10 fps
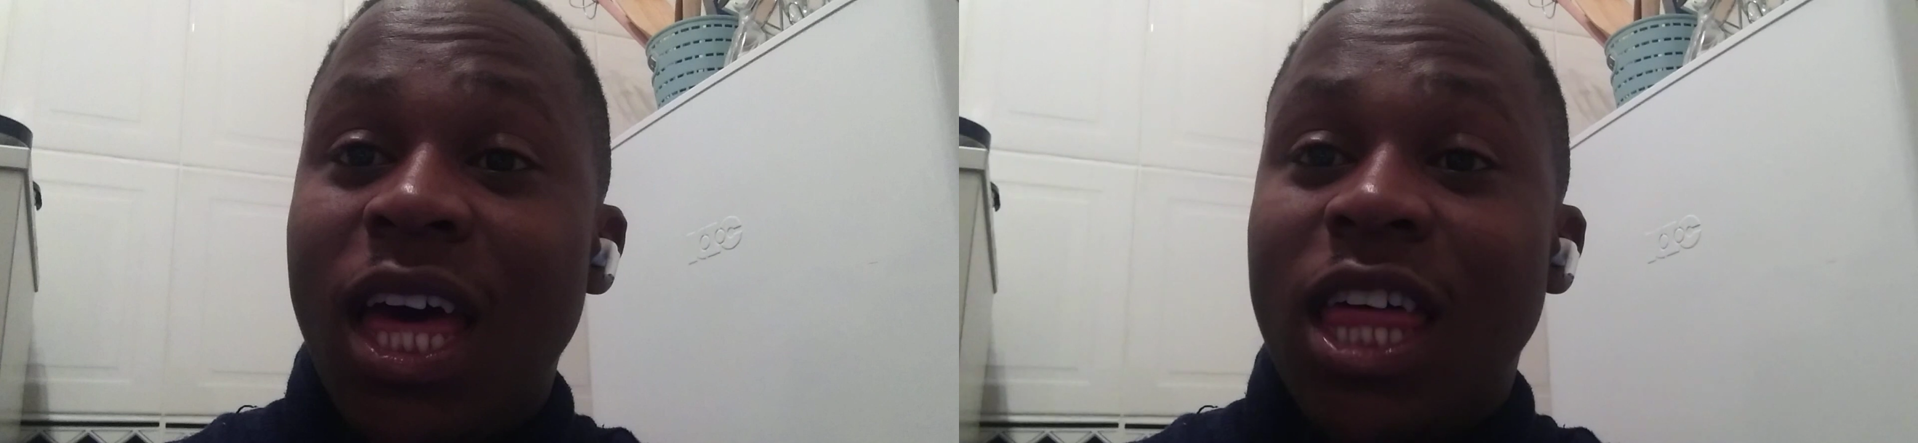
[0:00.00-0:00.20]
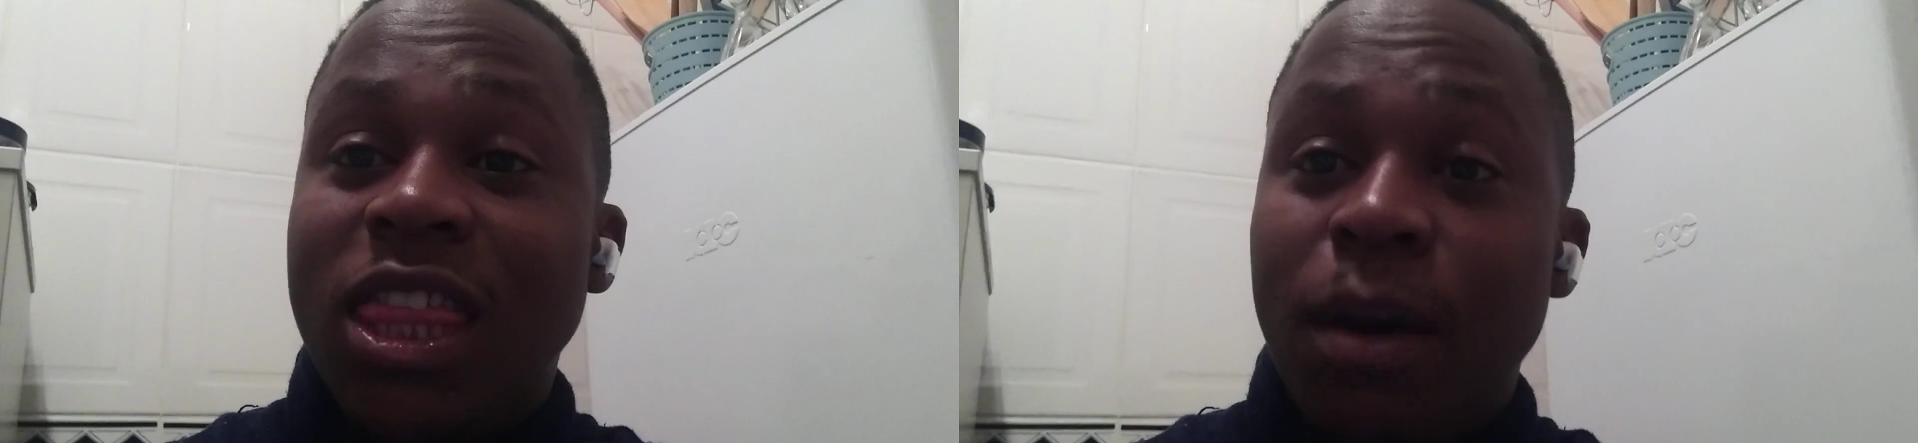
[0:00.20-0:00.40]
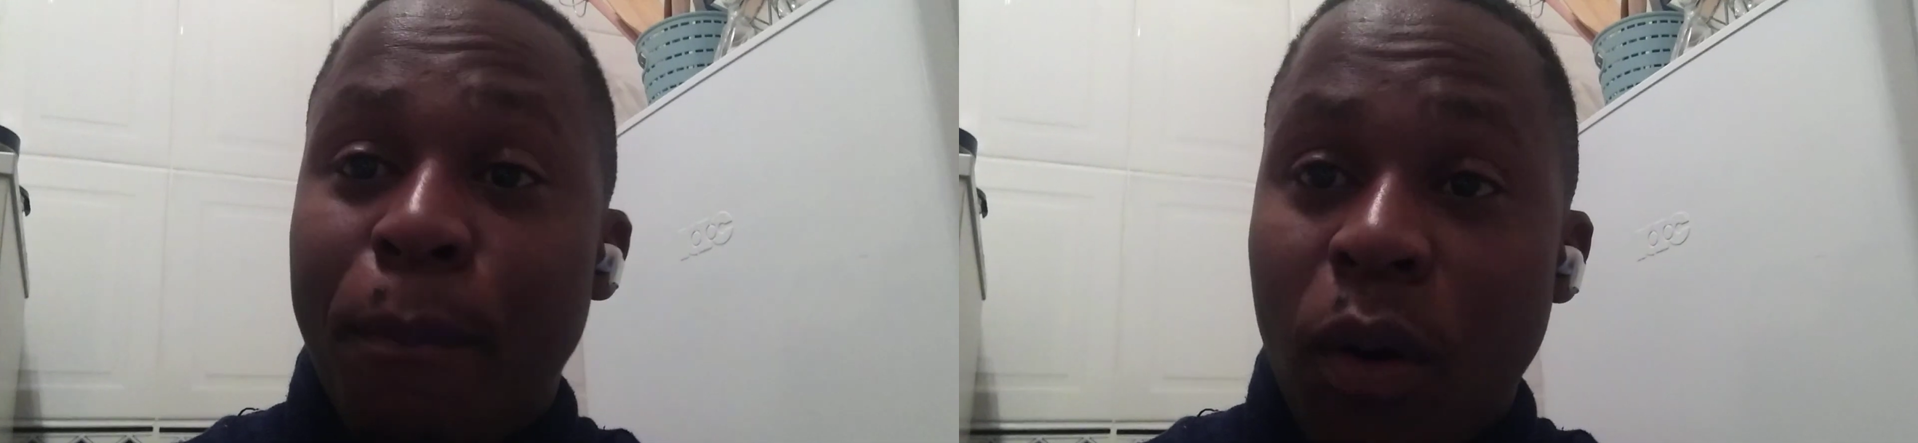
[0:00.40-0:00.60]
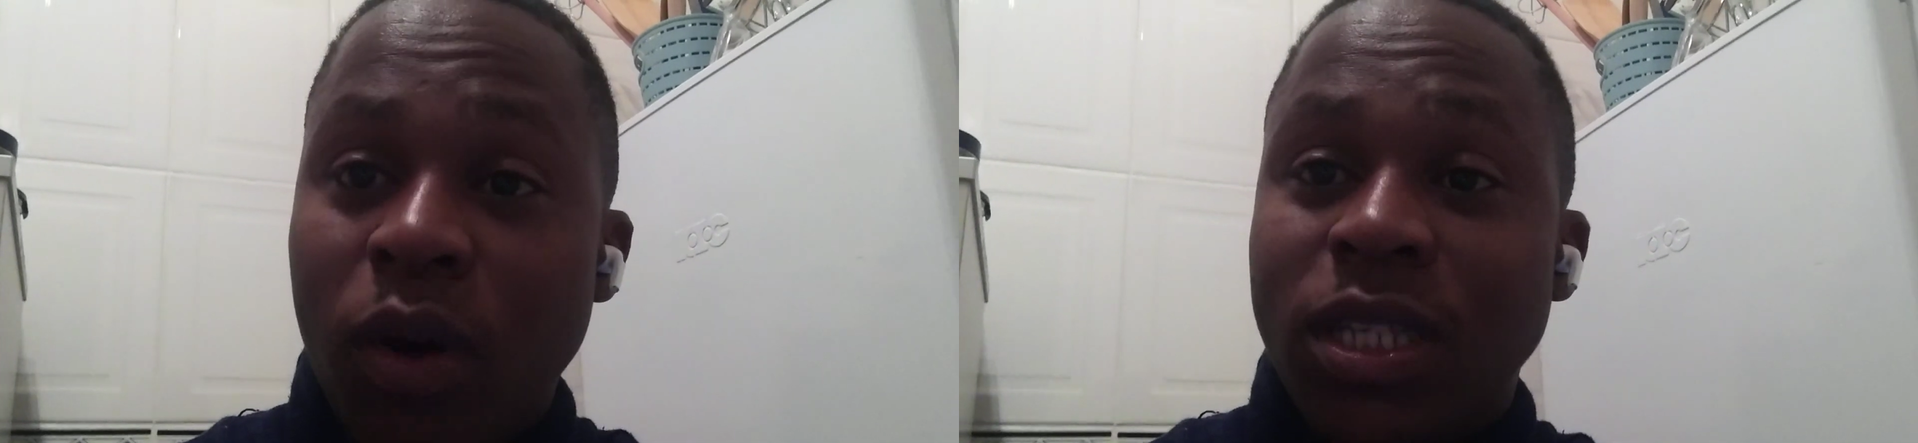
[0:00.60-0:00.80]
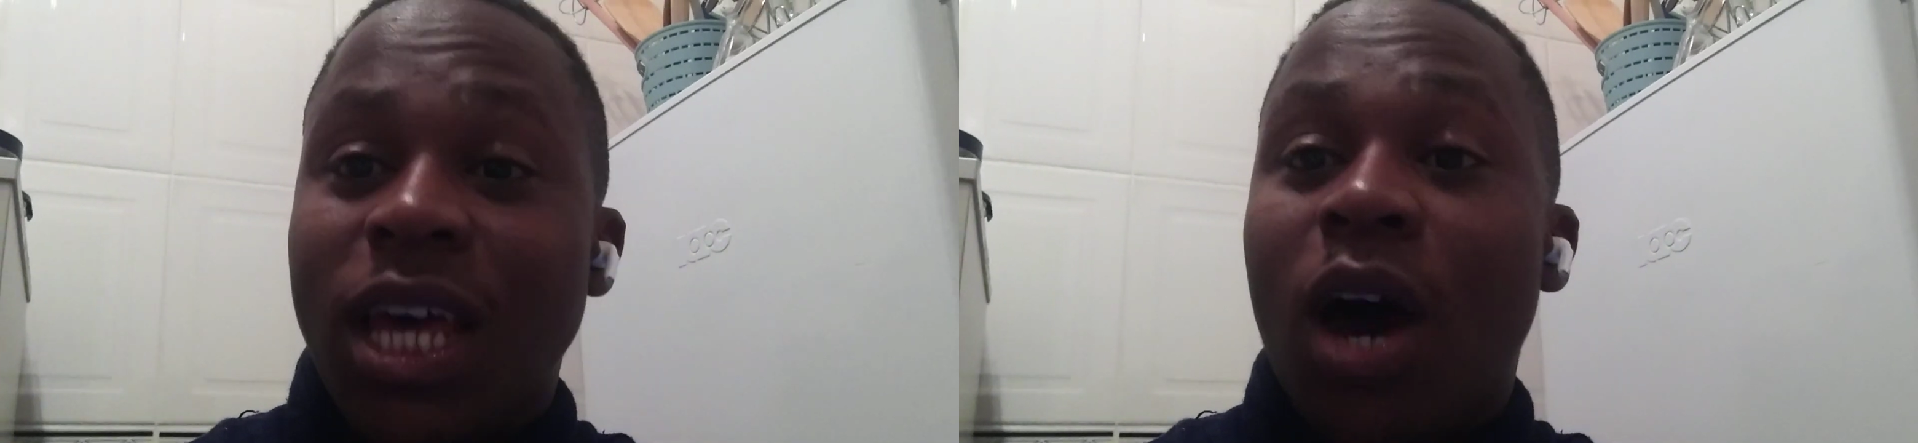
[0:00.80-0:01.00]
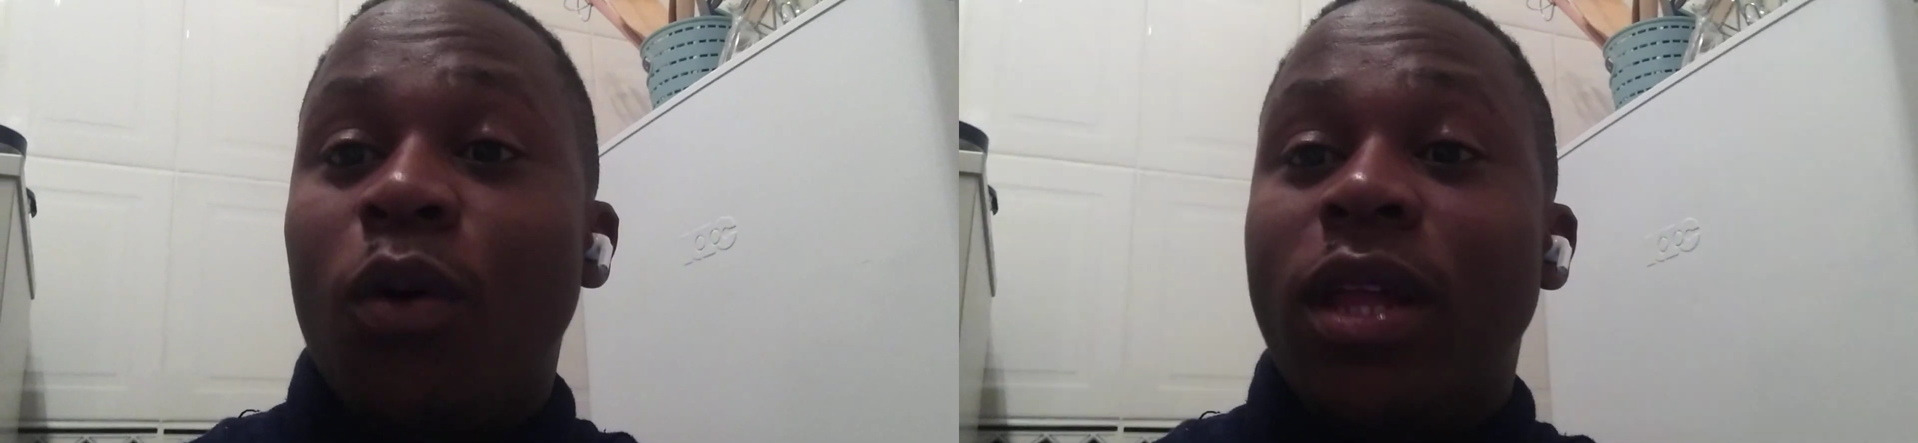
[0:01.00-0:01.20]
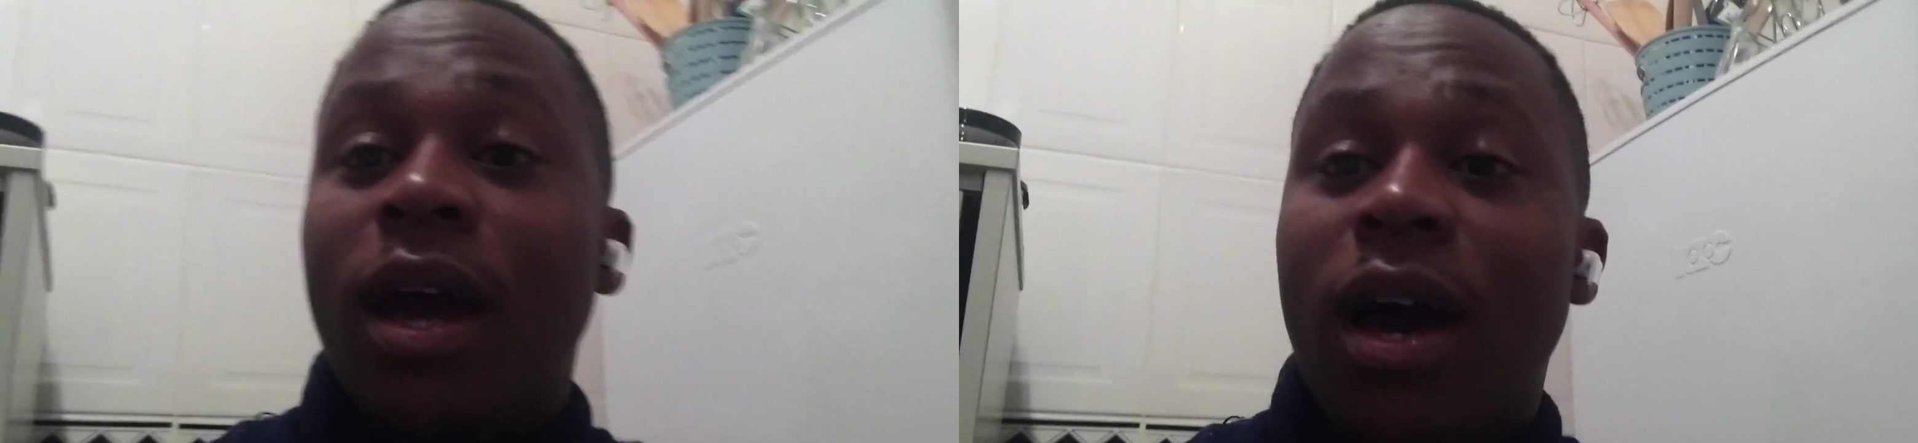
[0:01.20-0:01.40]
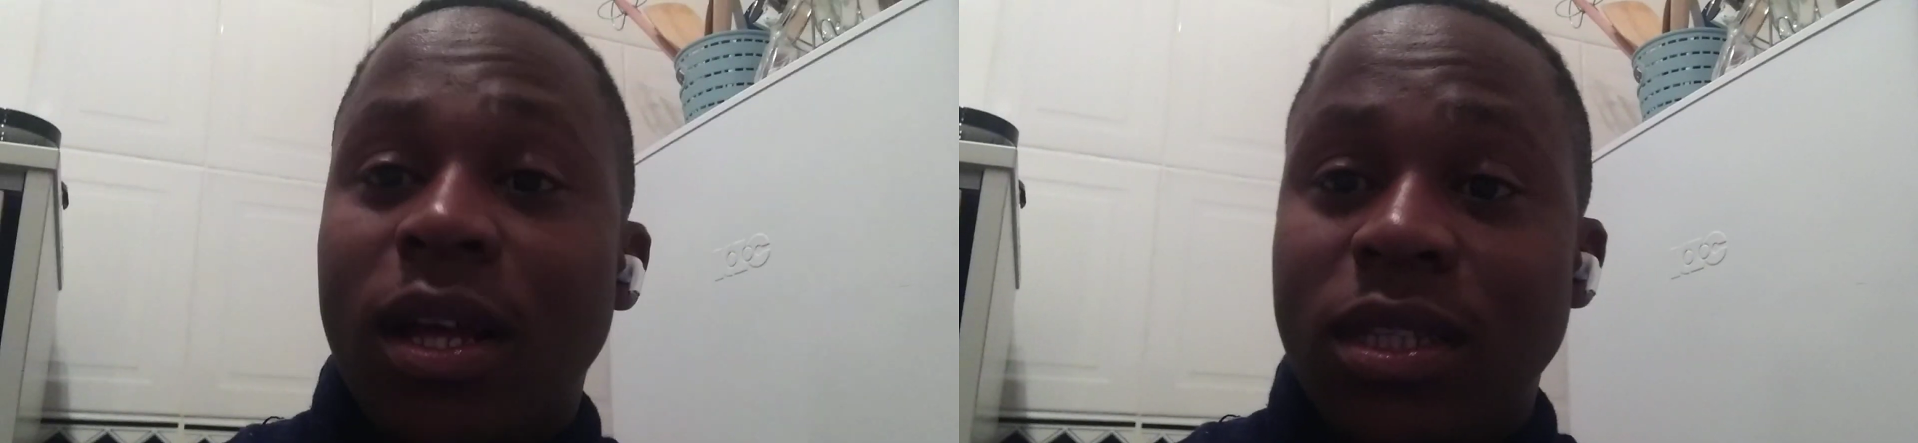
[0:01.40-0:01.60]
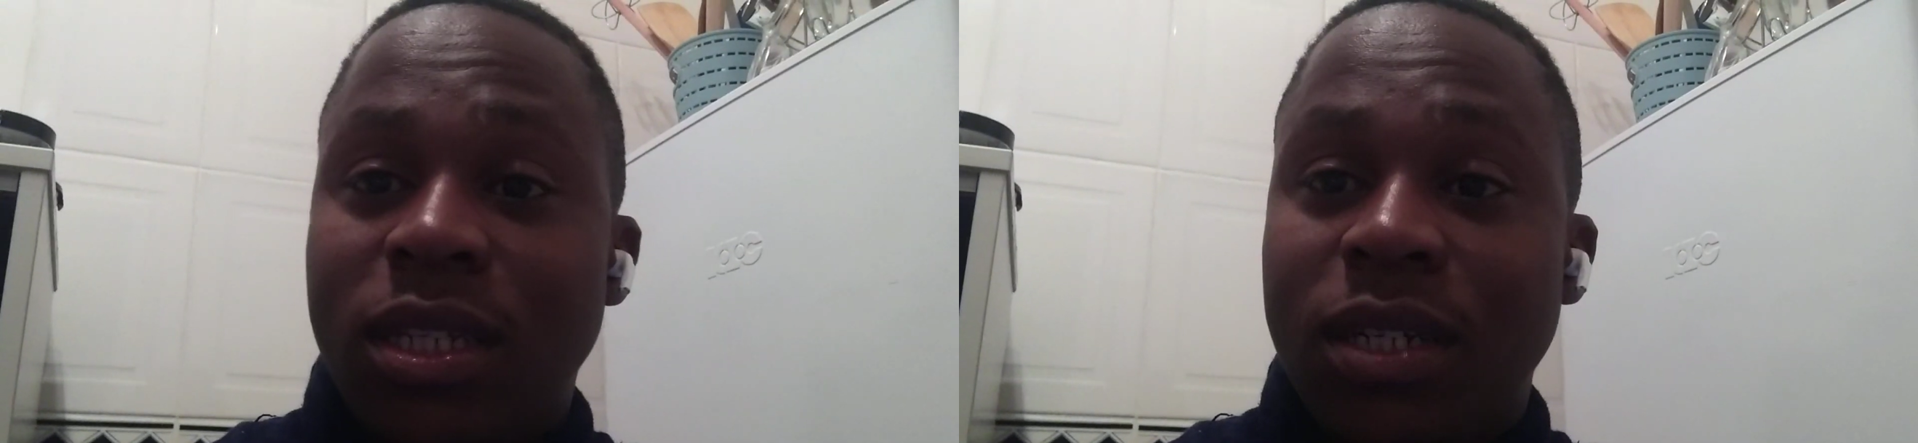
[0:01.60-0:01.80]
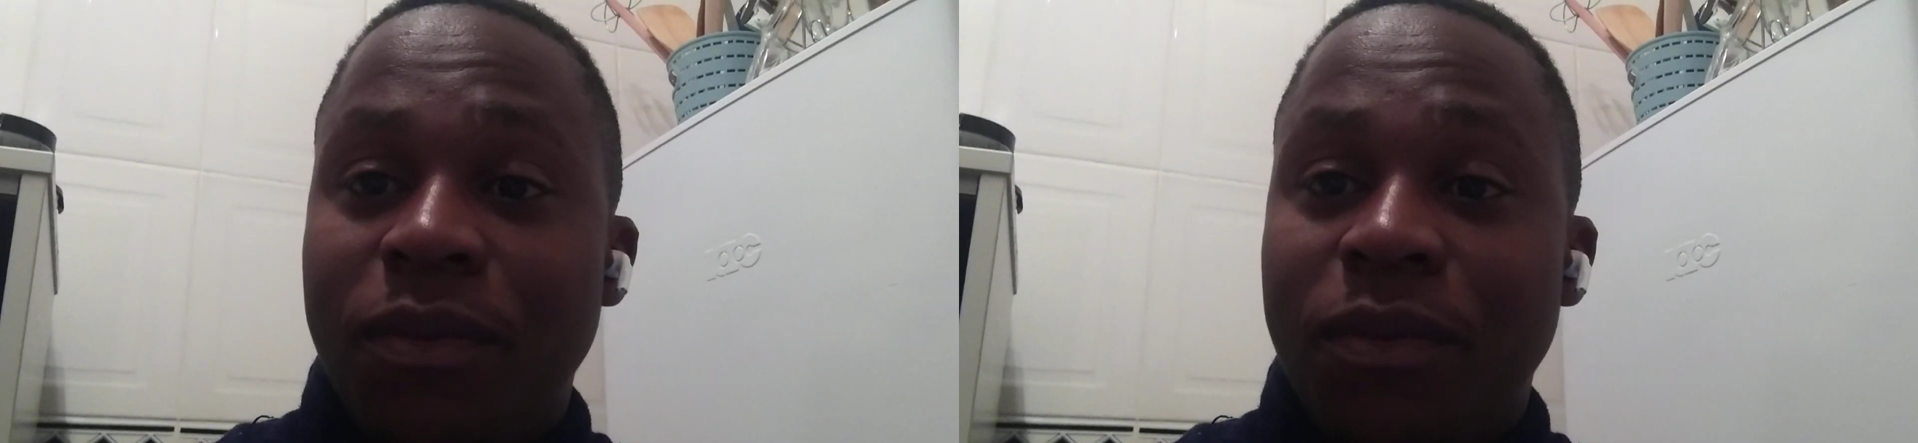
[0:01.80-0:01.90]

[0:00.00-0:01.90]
the boys are on a hunt.